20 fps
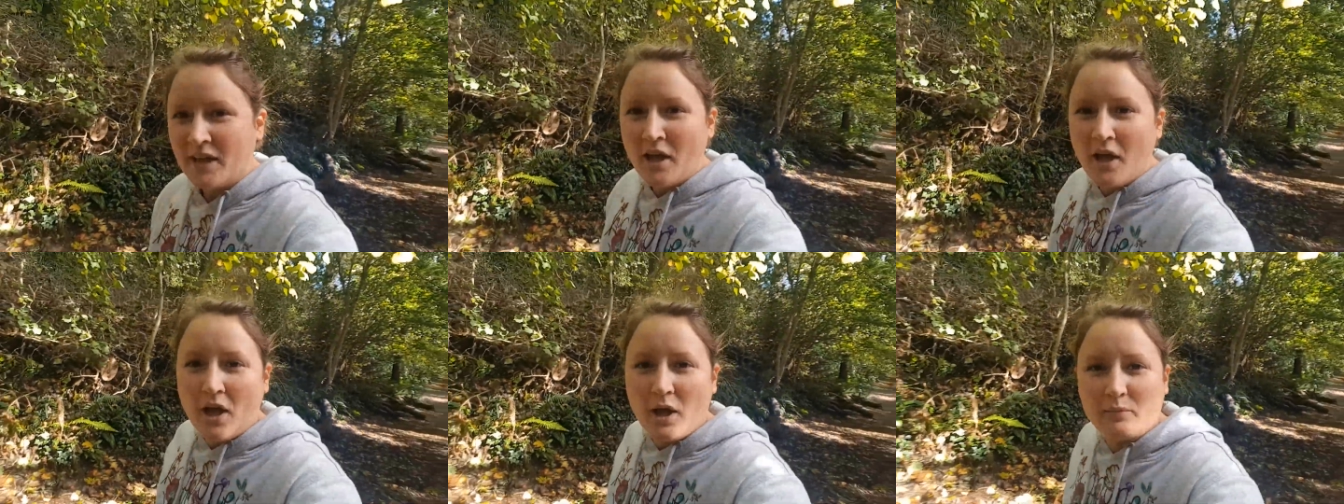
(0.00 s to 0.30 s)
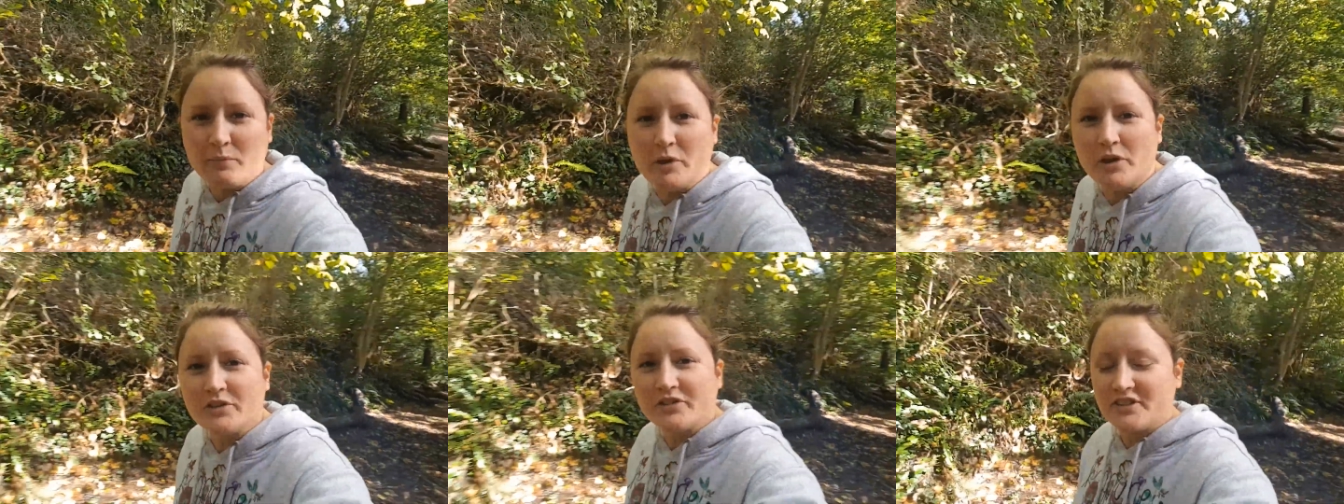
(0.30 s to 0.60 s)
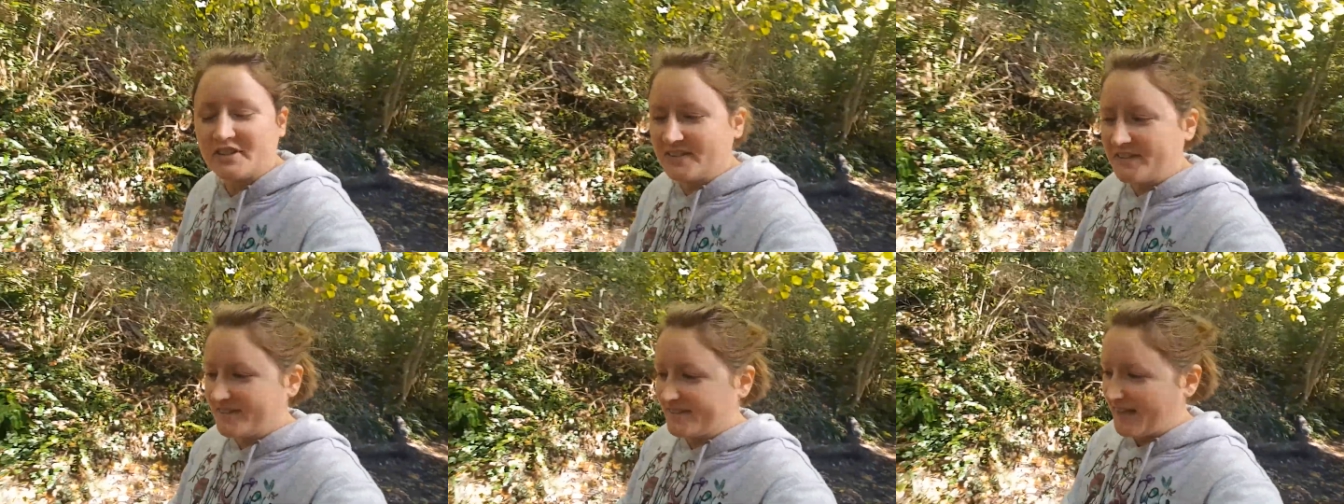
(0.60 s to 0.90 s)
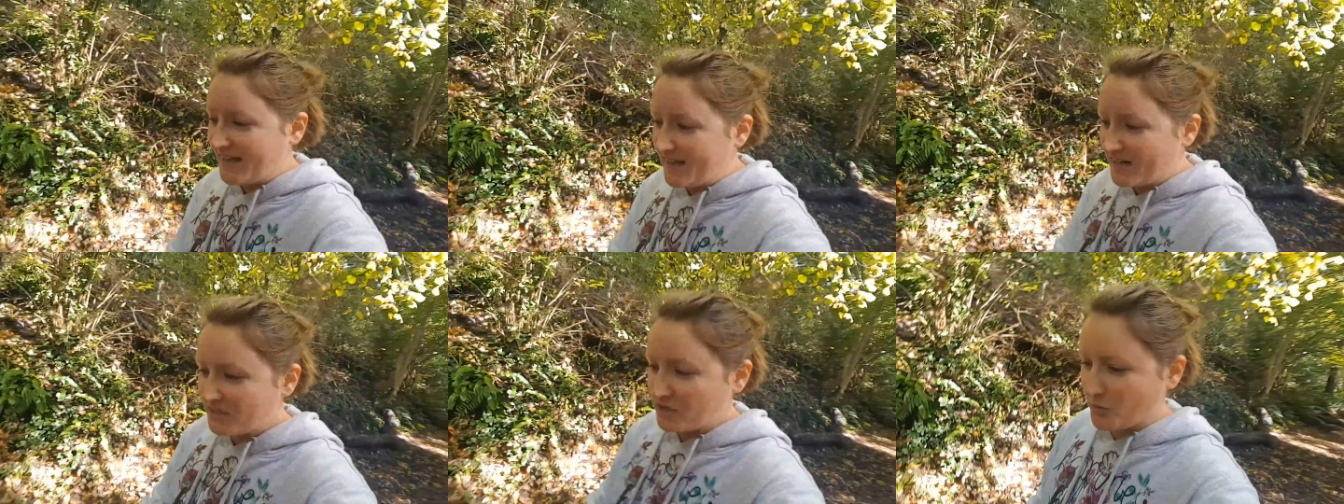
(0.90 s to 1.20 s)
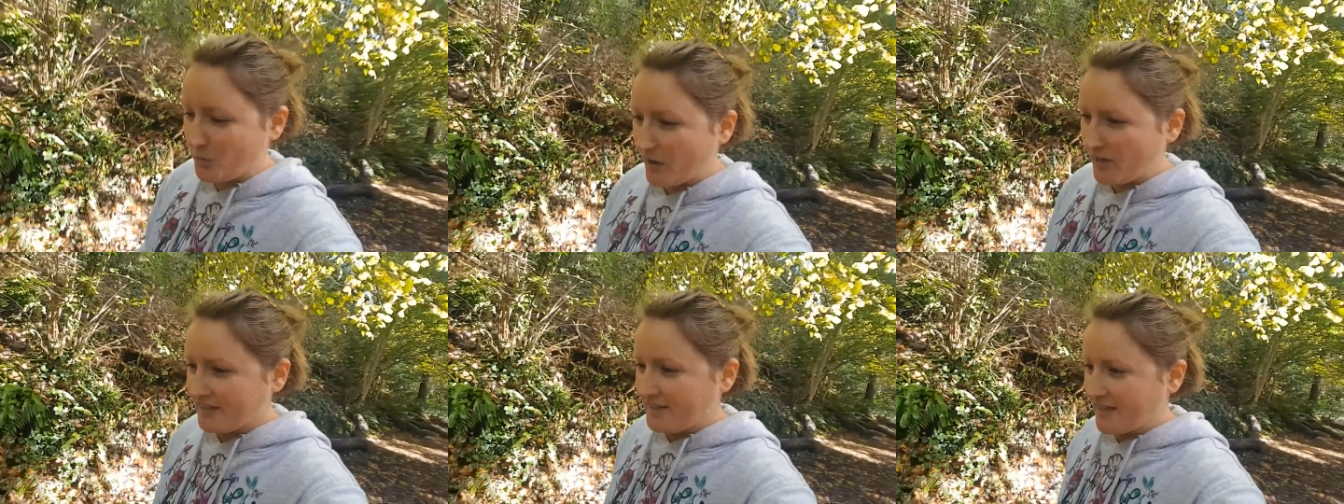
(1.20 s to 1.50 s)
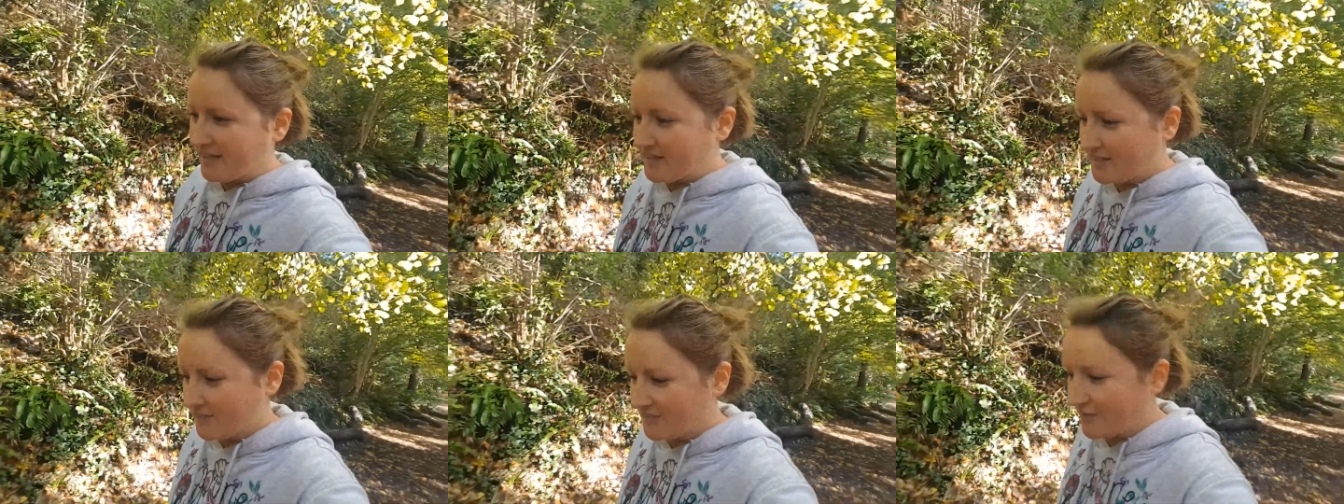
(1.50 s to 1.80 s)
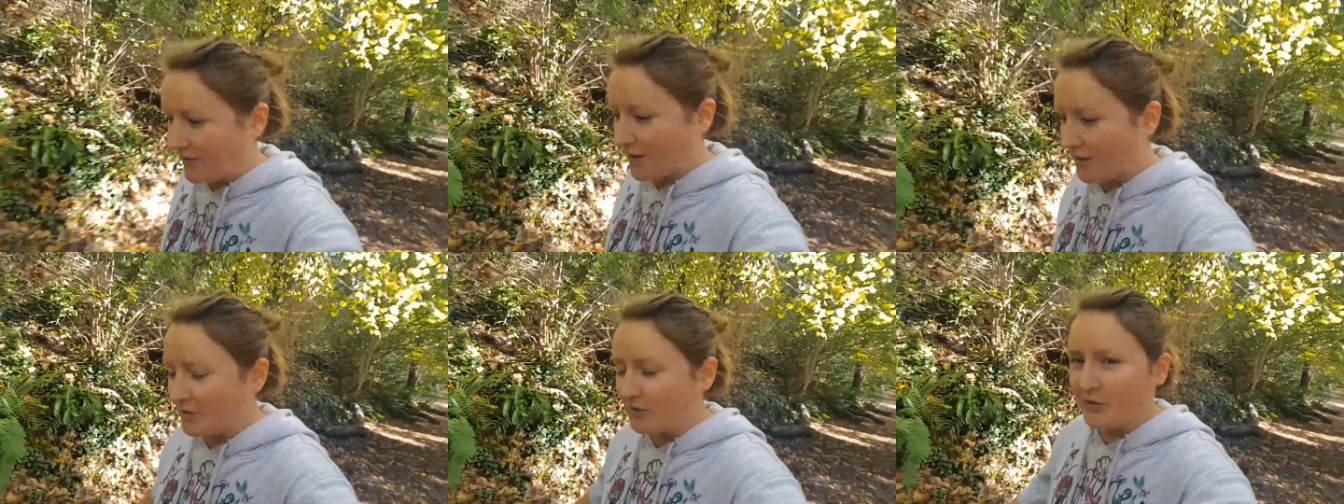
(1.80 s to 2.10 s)
I'm using Seek to
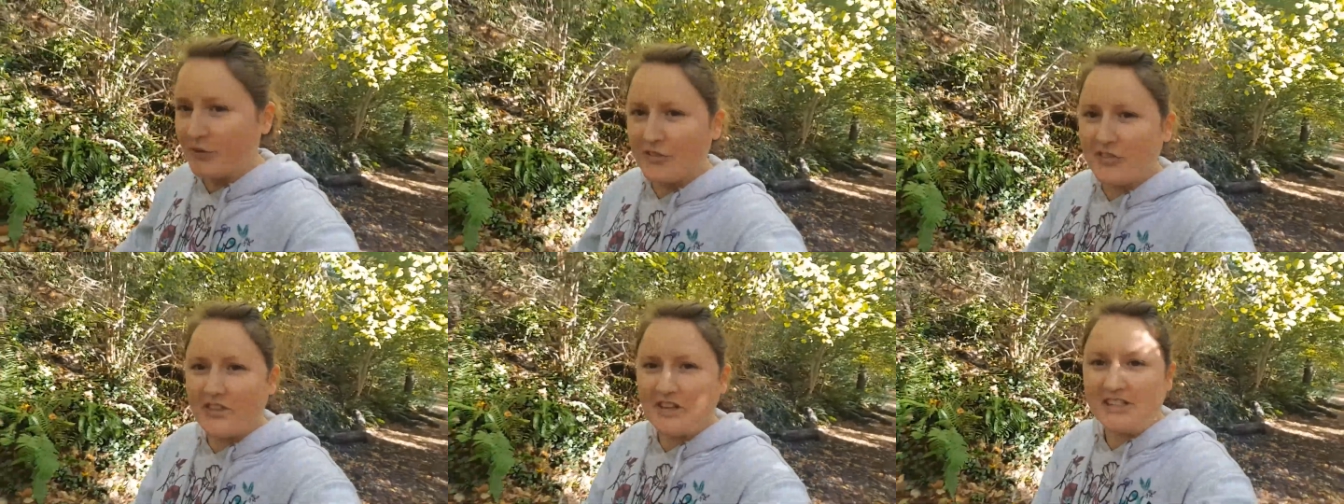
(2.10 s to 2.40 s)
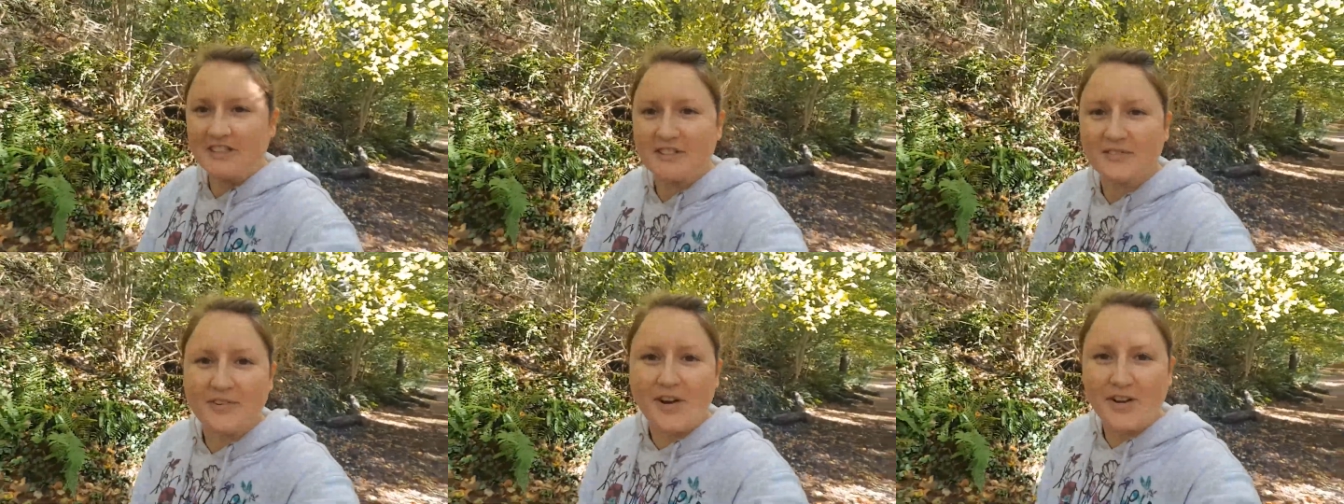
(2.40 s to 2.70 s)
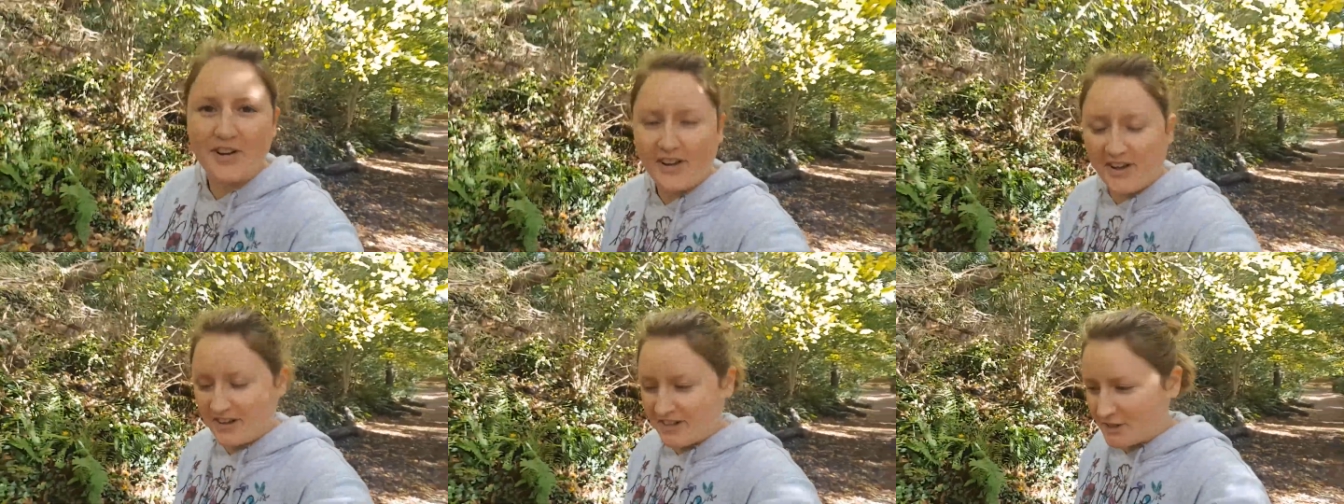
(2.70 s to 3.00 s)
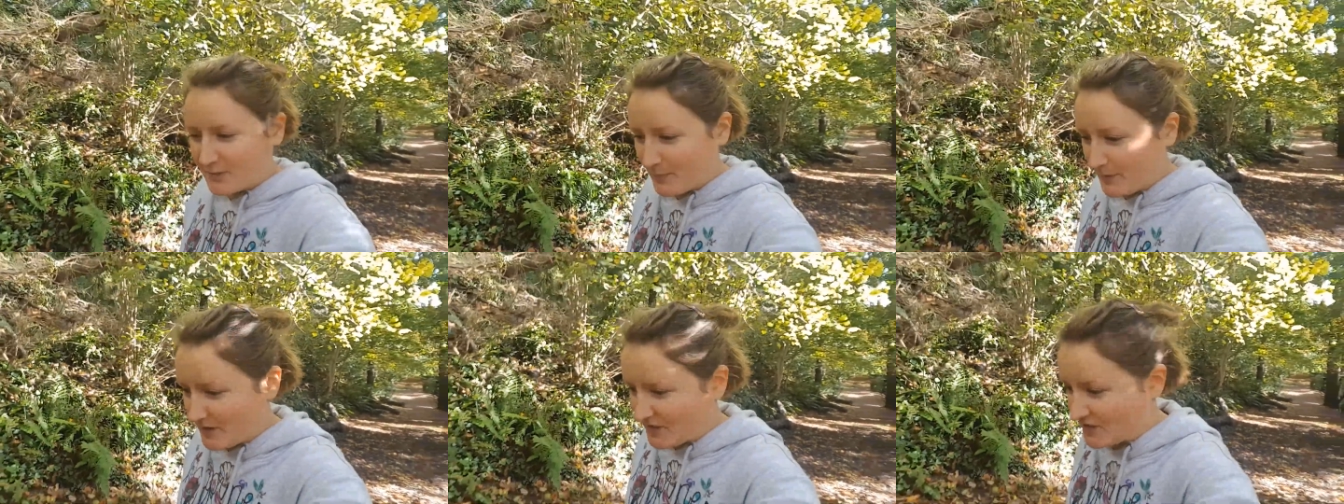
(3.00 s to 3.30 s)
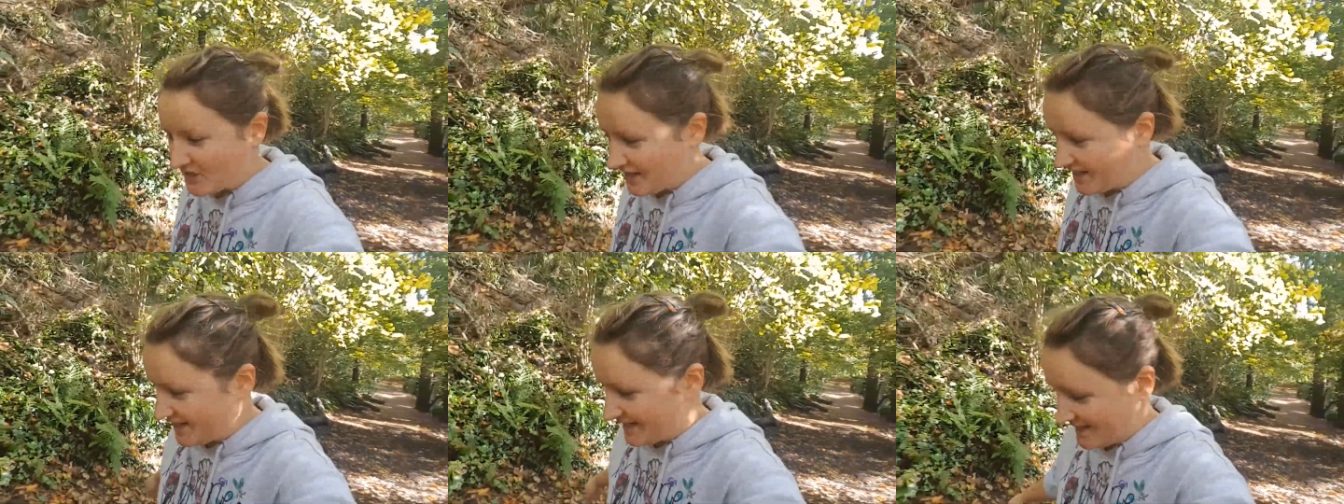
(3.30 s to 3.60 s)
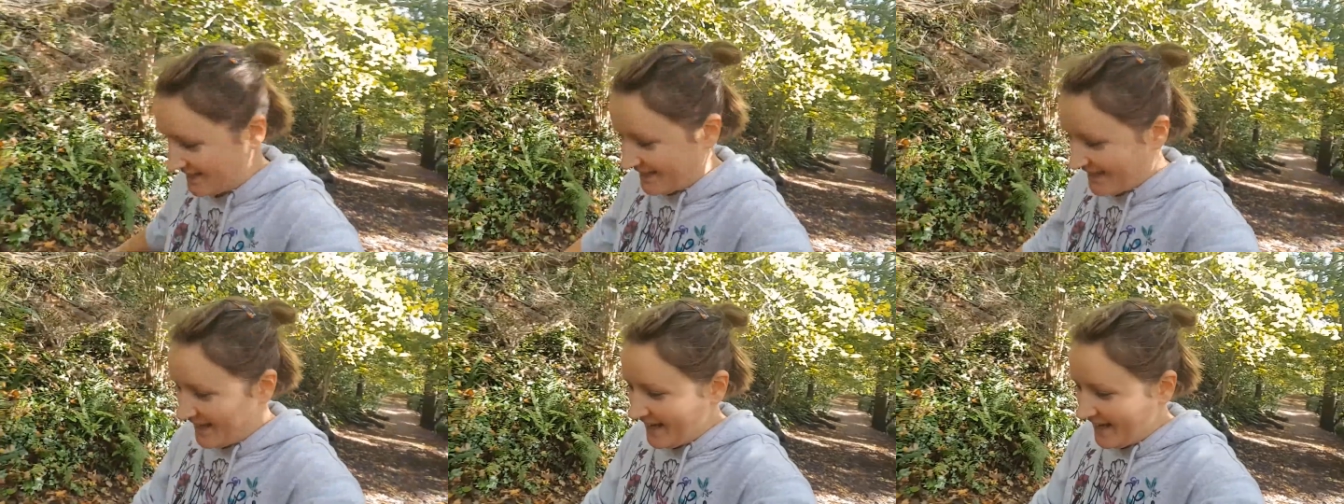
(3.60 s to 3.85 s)
identify all of these fungi species,